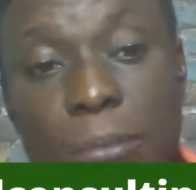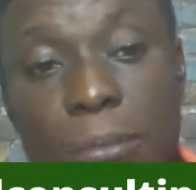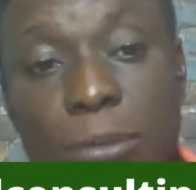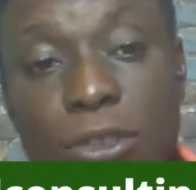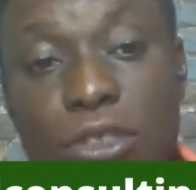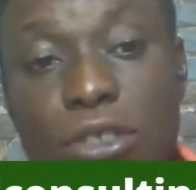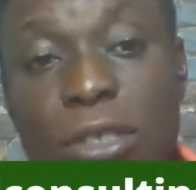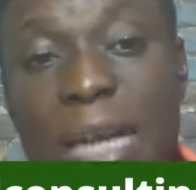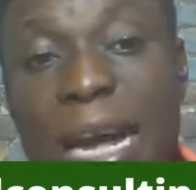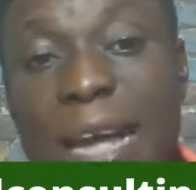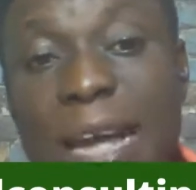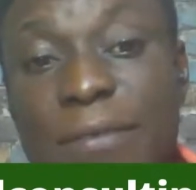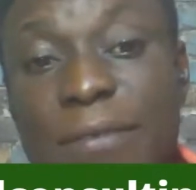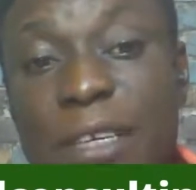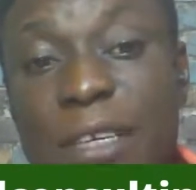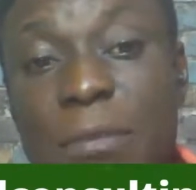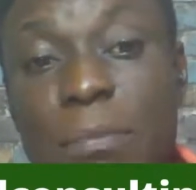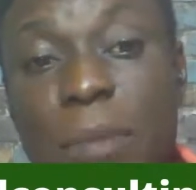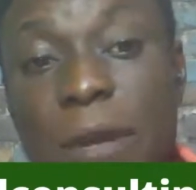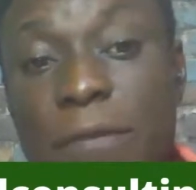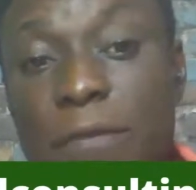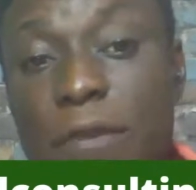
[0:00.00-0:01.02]

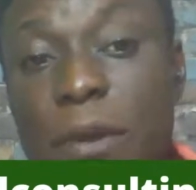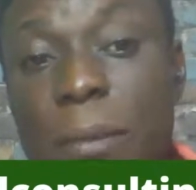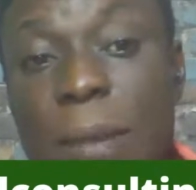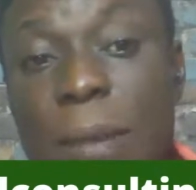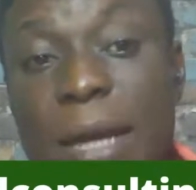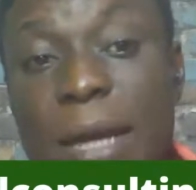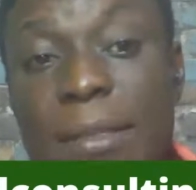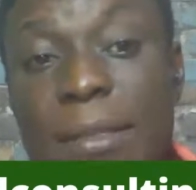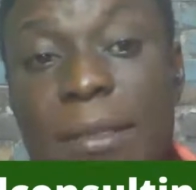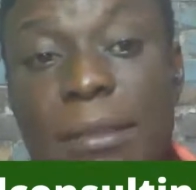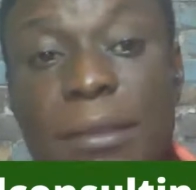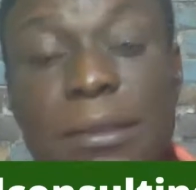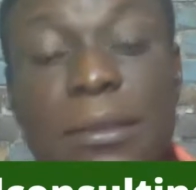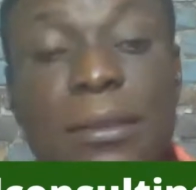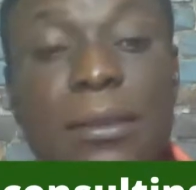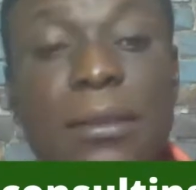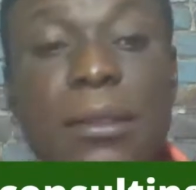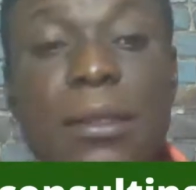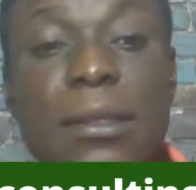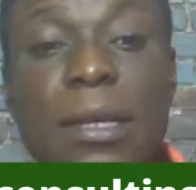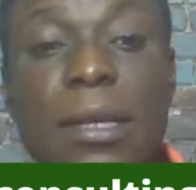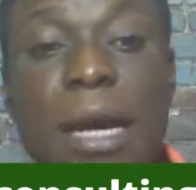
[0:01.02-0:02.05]
driving performance
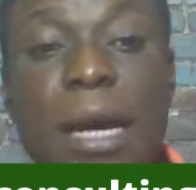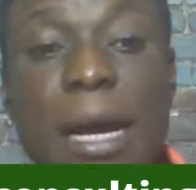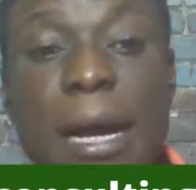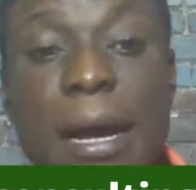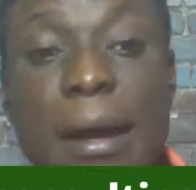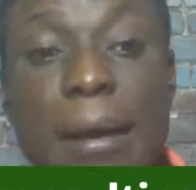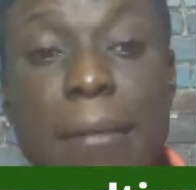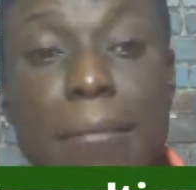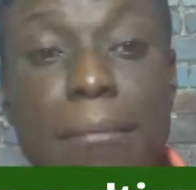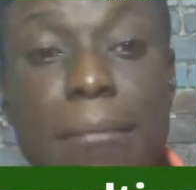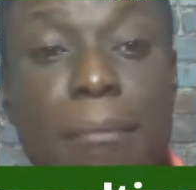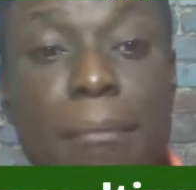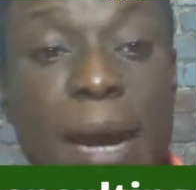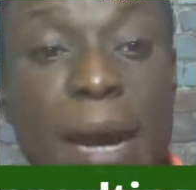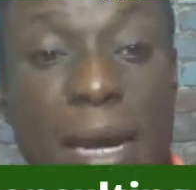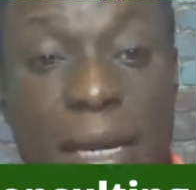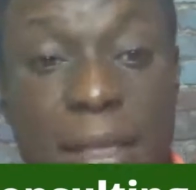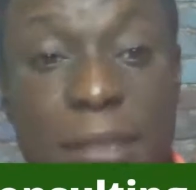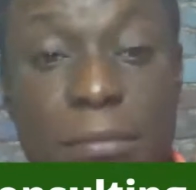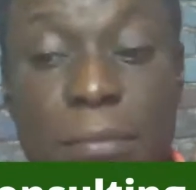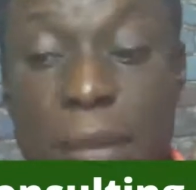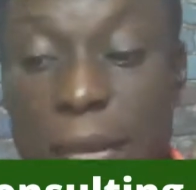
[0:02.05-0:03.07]

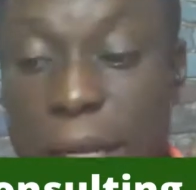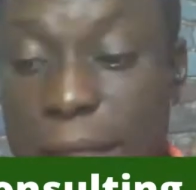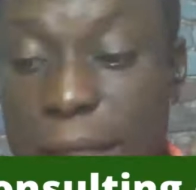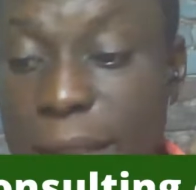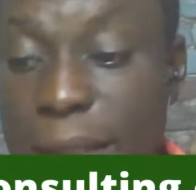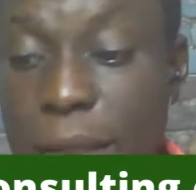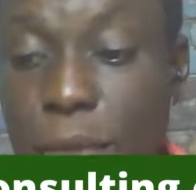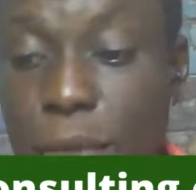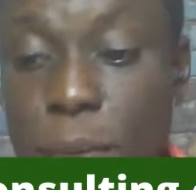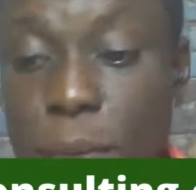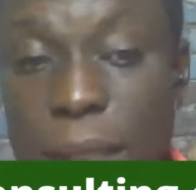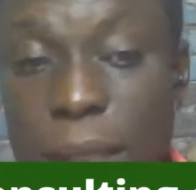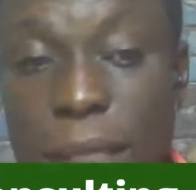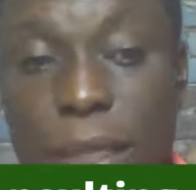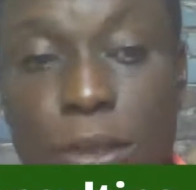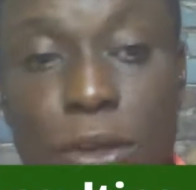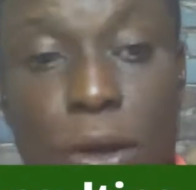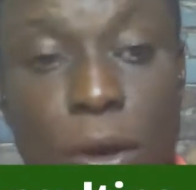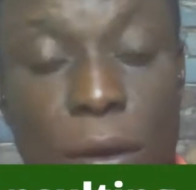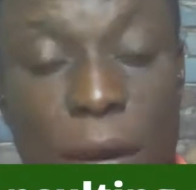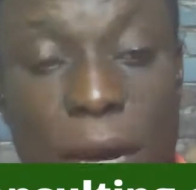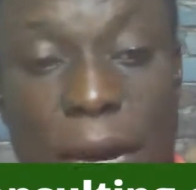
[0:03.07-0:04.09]
management within
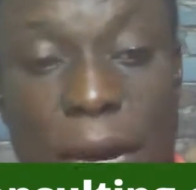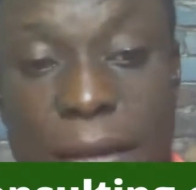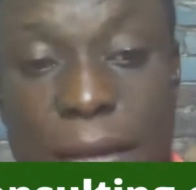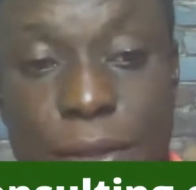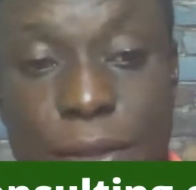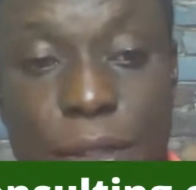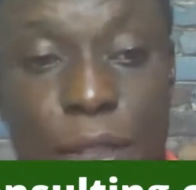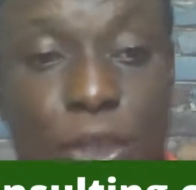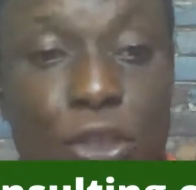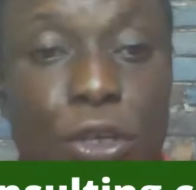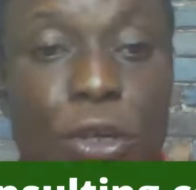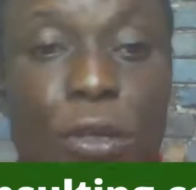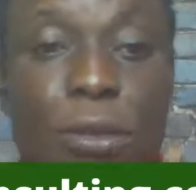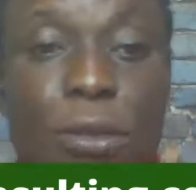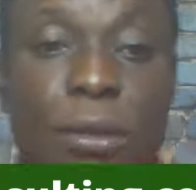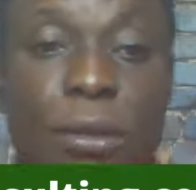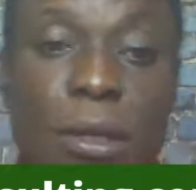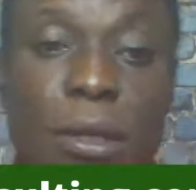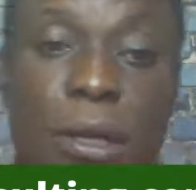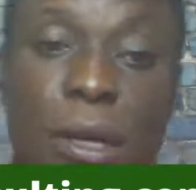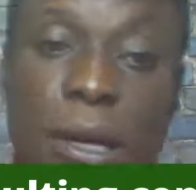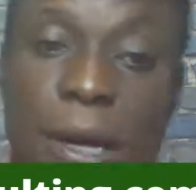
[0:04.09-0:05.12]
your
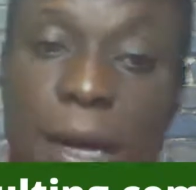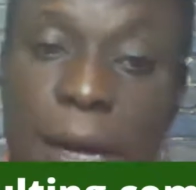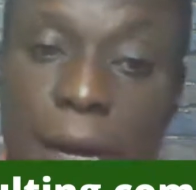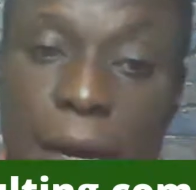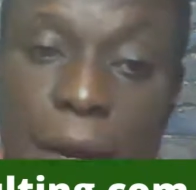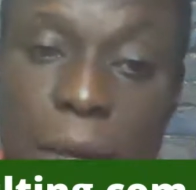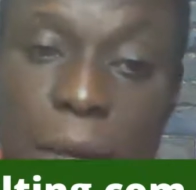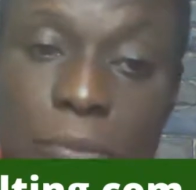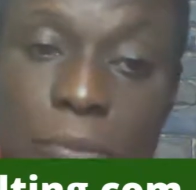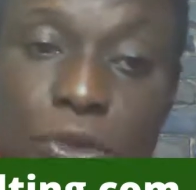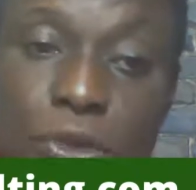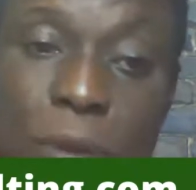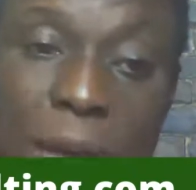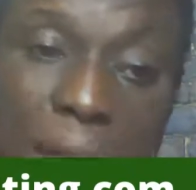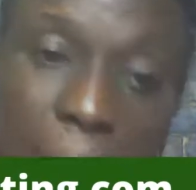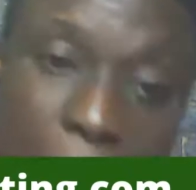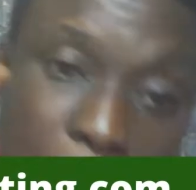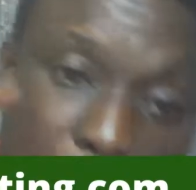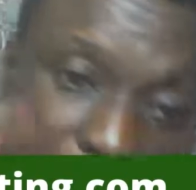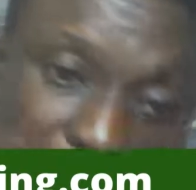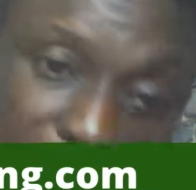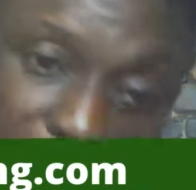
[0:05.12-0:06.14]
organization. You are a
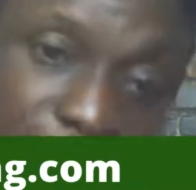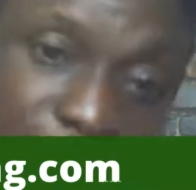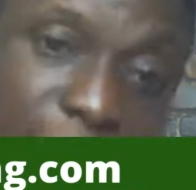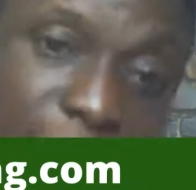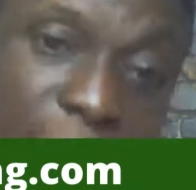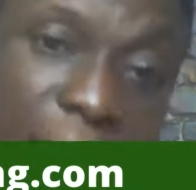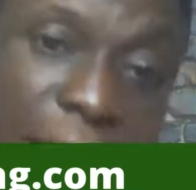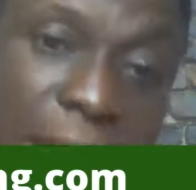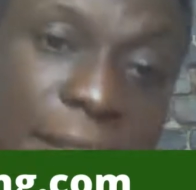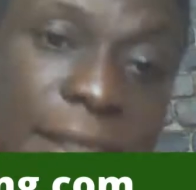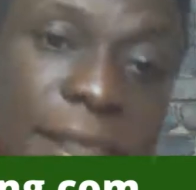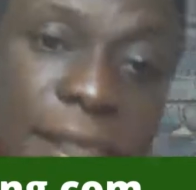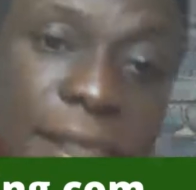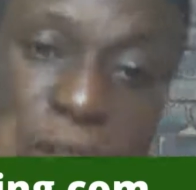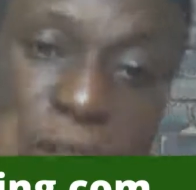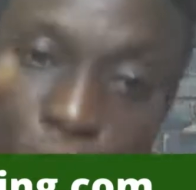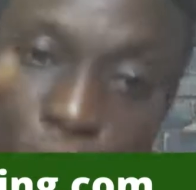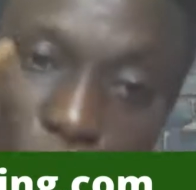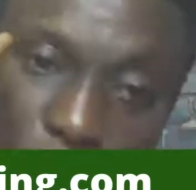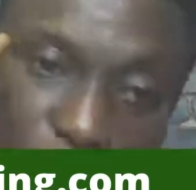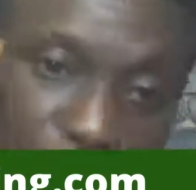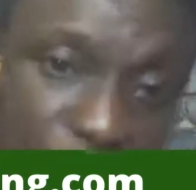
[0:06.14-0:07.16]
manager, this
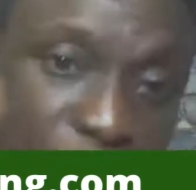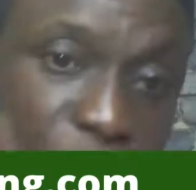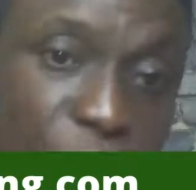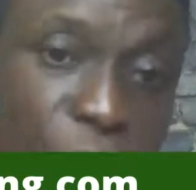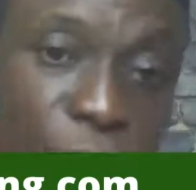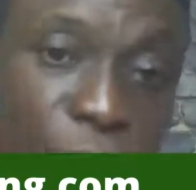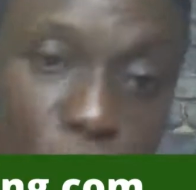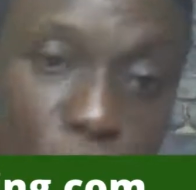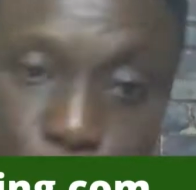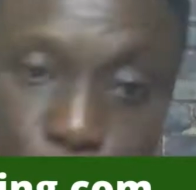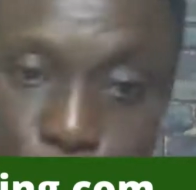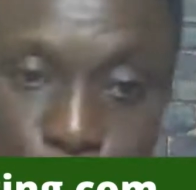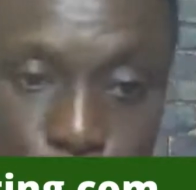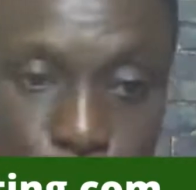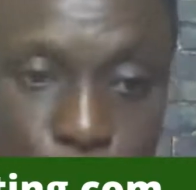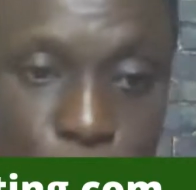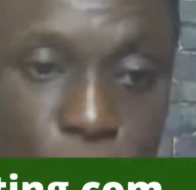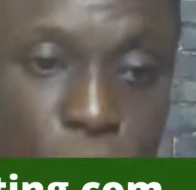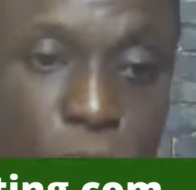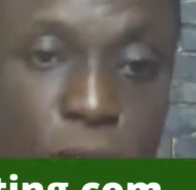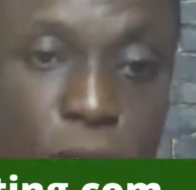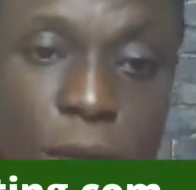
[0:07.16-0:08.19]
course is for
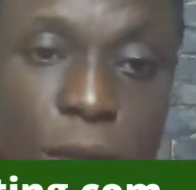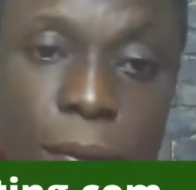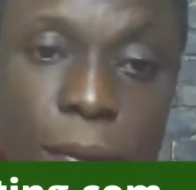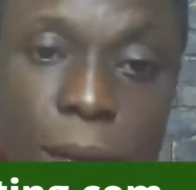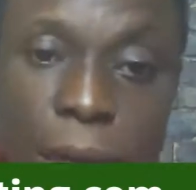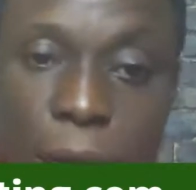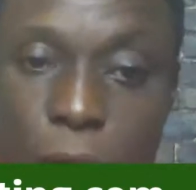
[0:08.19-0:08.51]
you. We're